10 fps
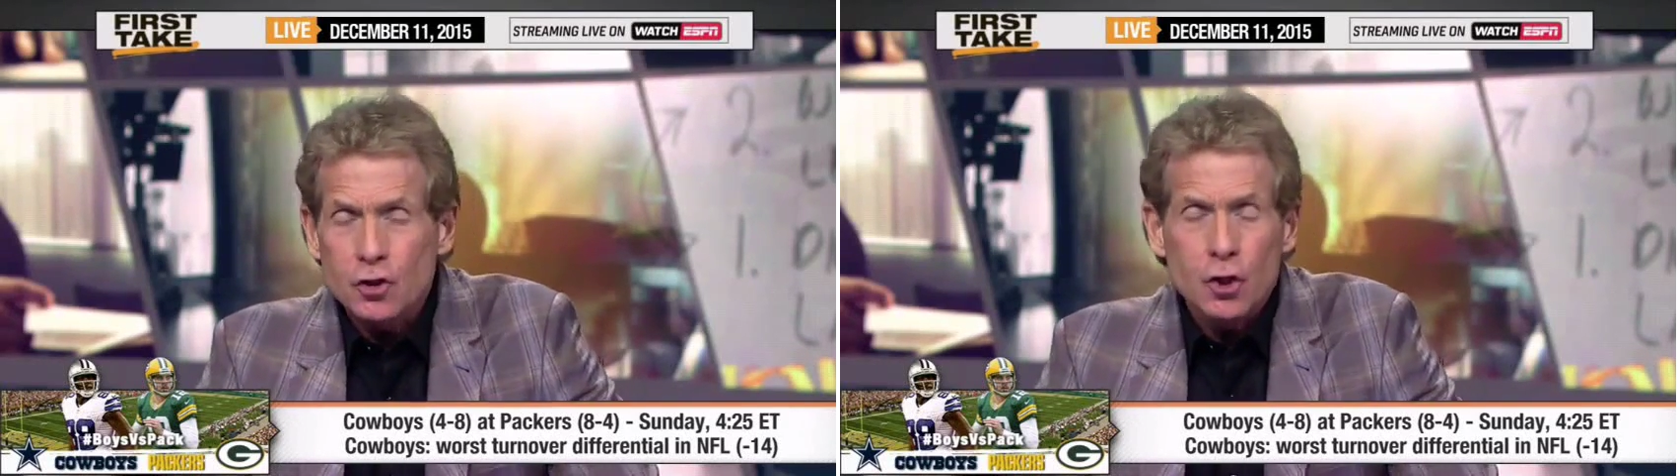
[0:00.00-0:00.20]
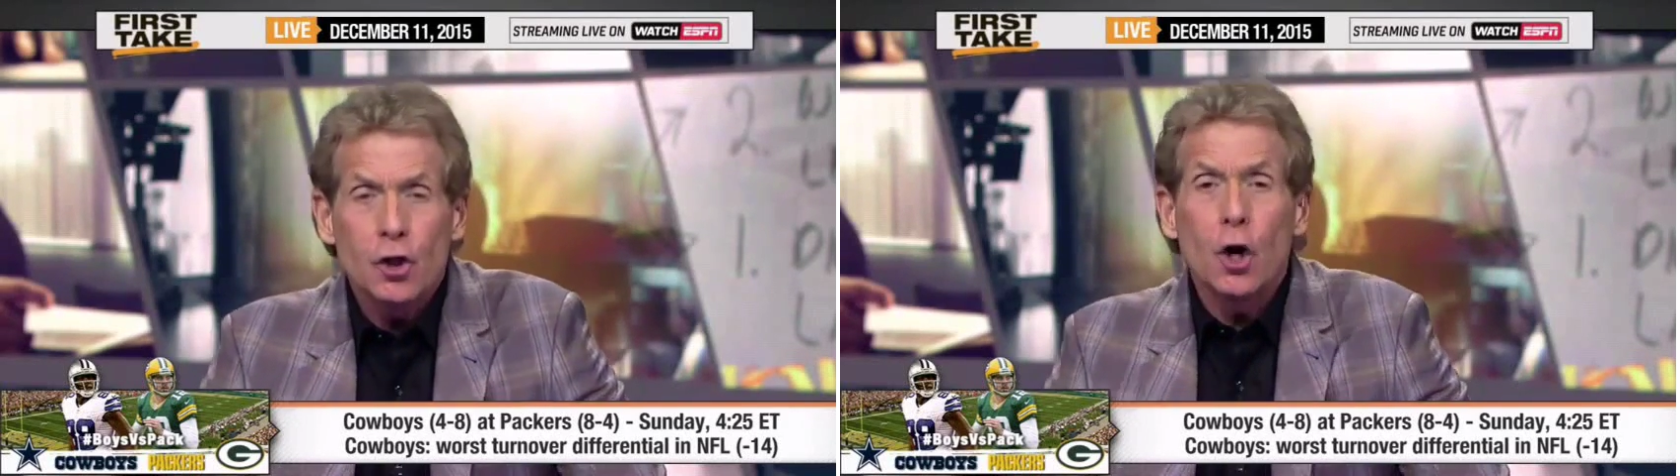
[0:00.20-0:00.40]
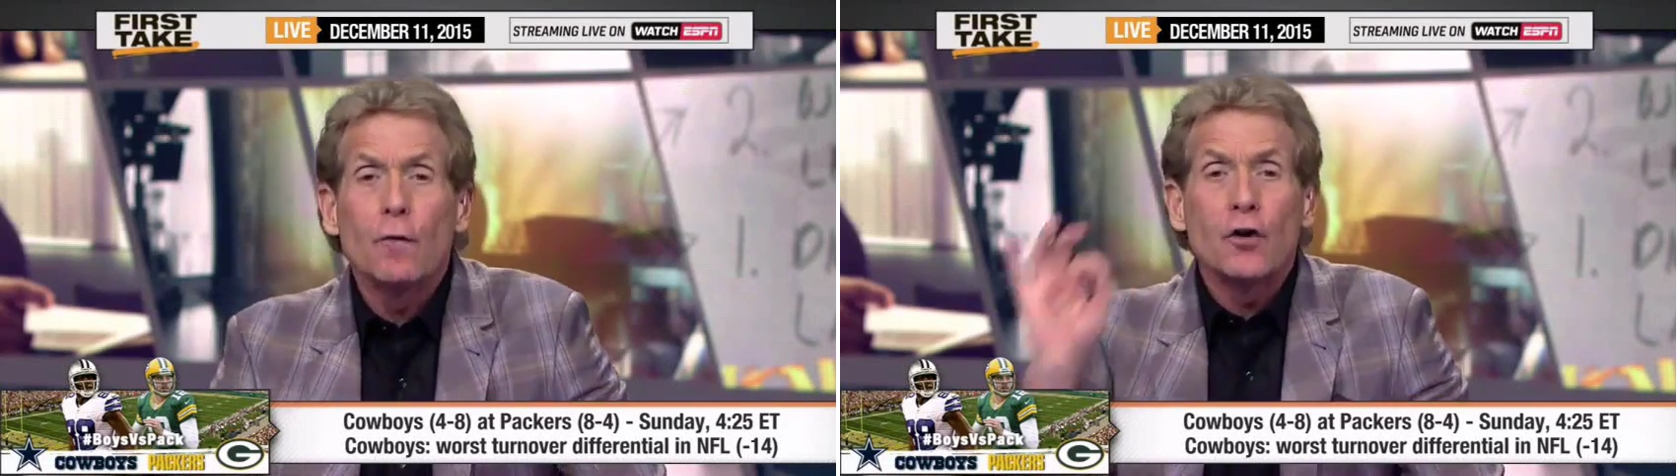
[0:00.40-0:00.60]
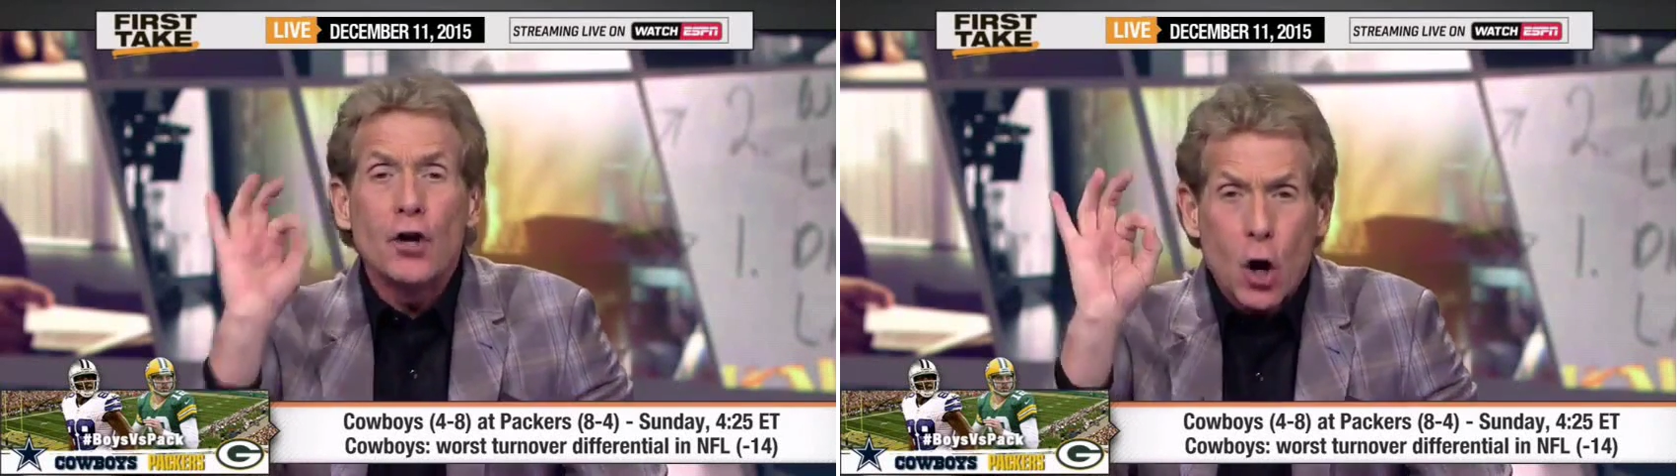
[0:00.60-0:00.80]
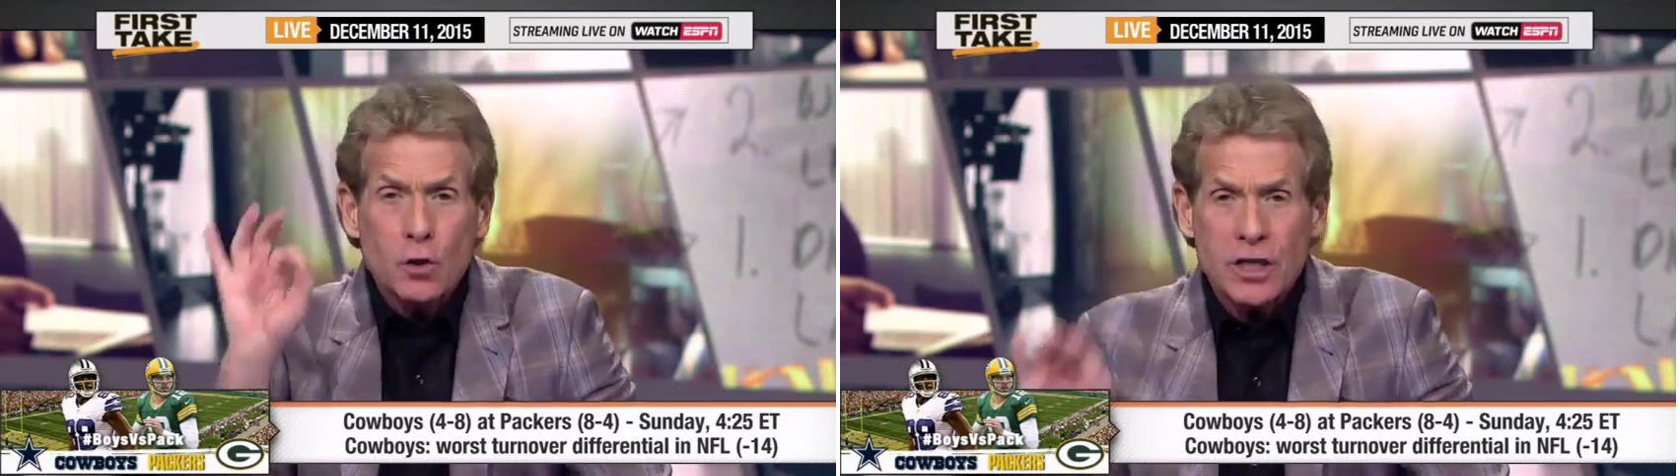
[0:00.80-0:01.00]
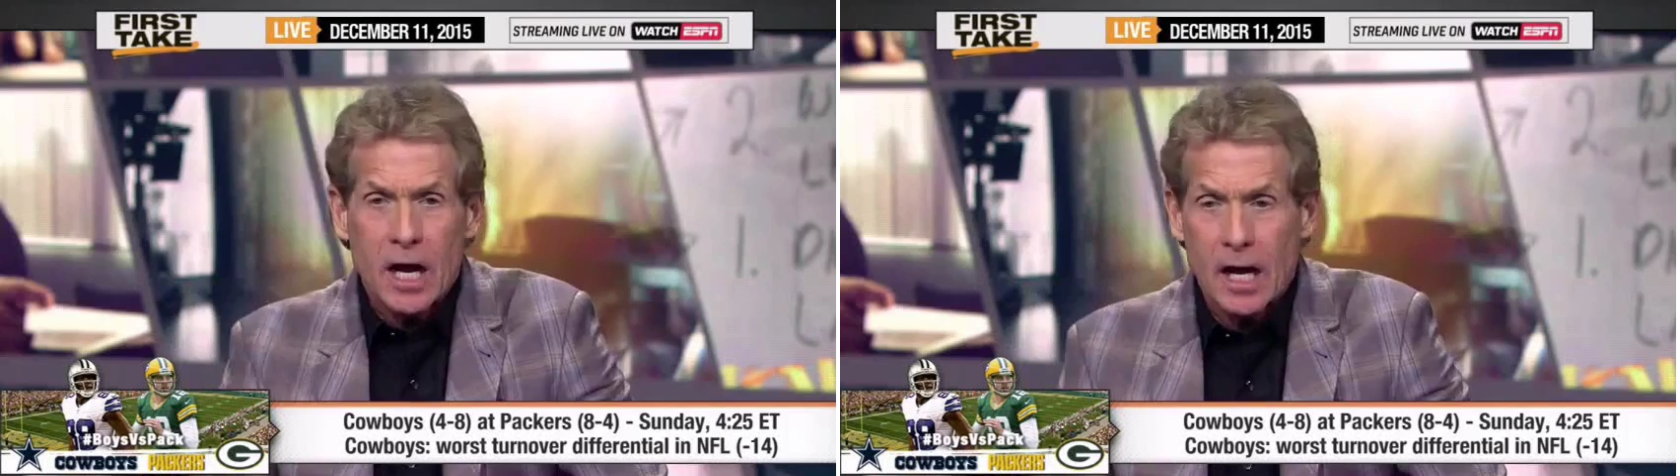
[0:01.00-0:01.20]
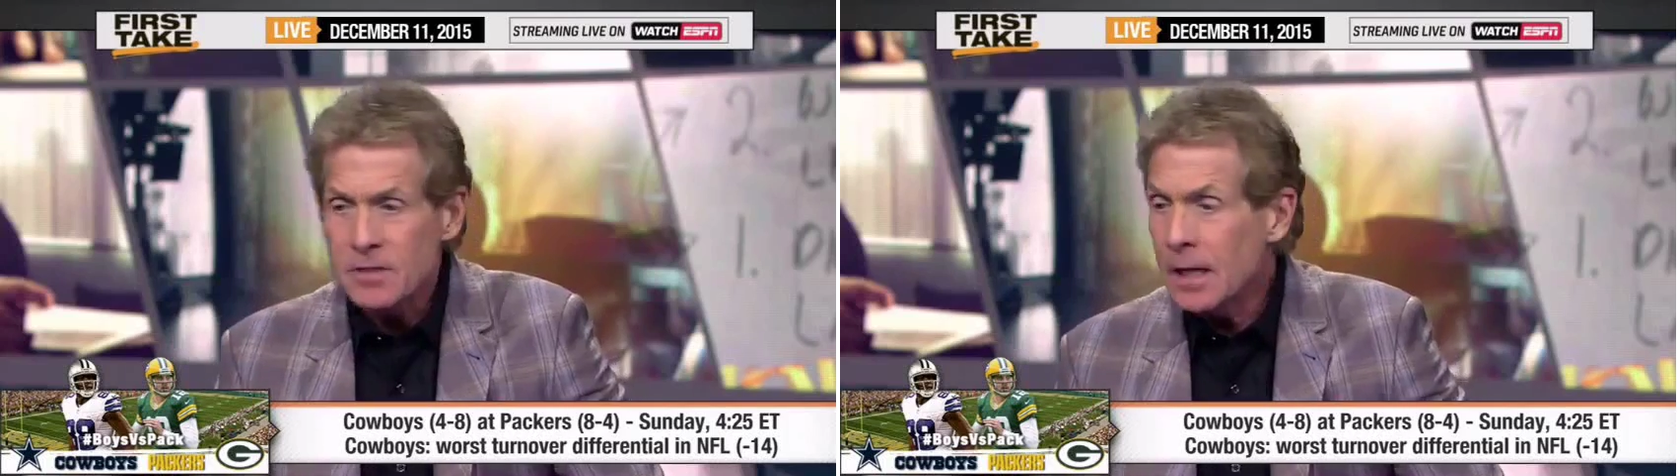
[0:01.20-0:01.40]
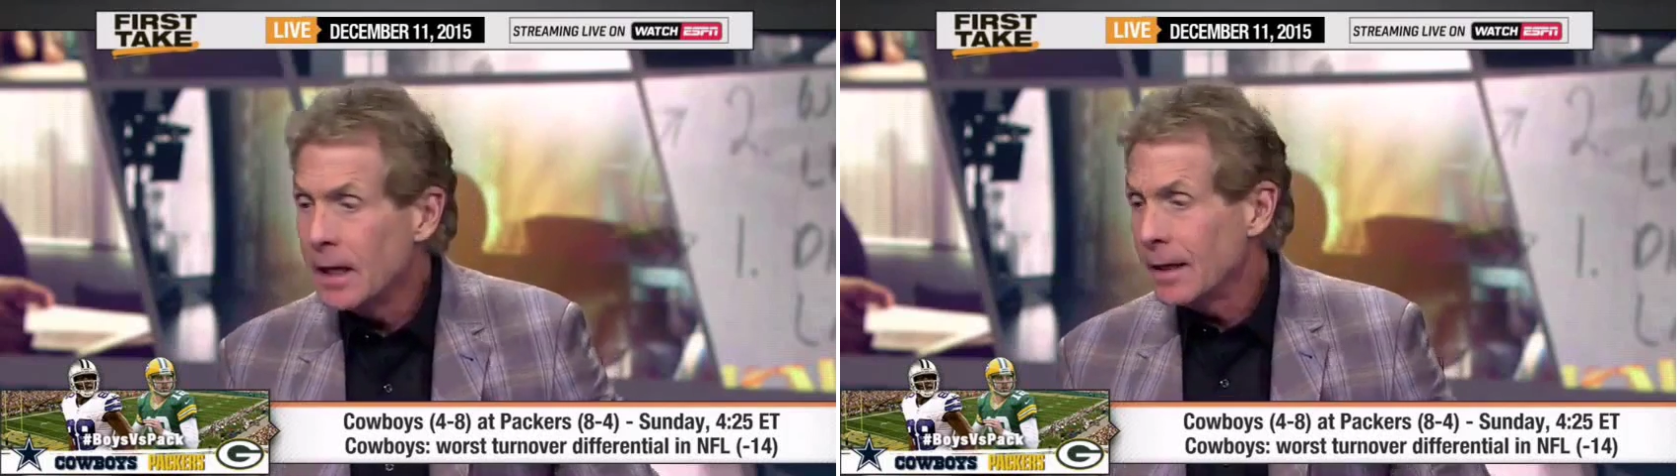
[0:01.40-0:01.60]
will turn it over no
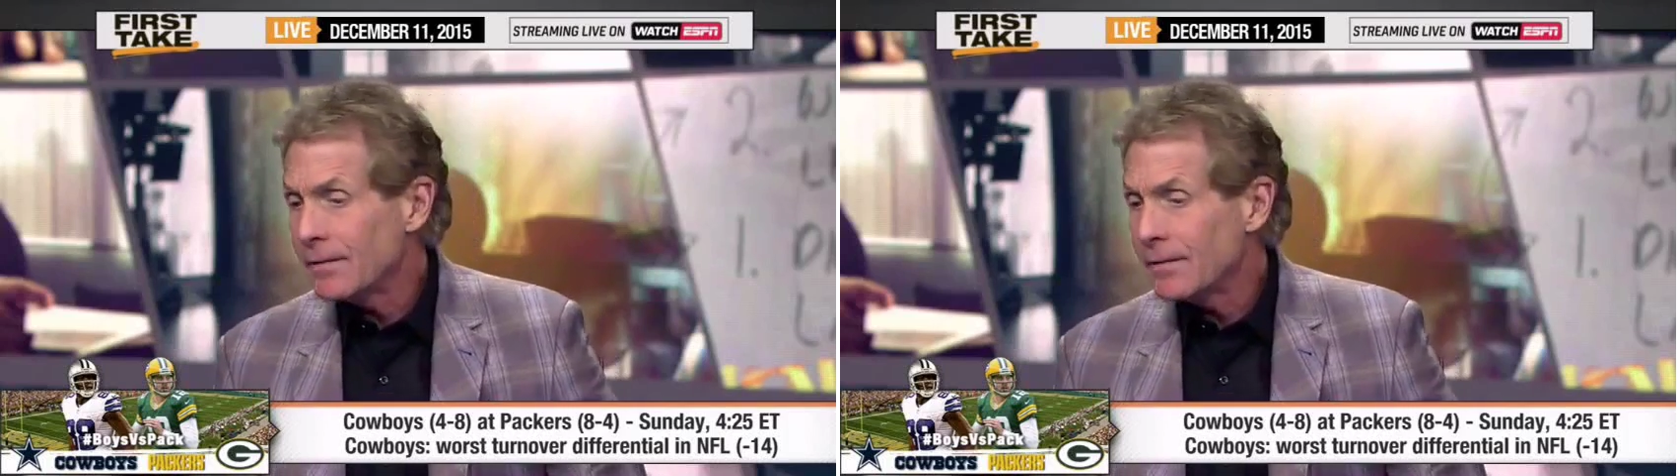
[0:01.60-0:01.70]
times.